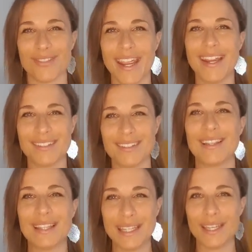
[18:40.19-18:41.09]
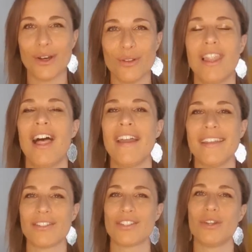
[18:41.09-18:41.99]
right the leo
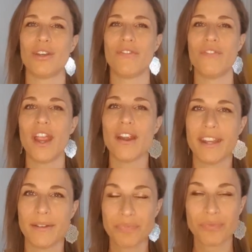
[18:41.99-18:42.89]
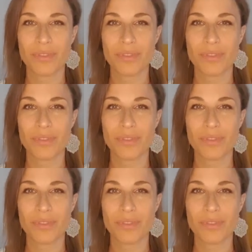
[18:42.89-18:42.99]
lion so they're very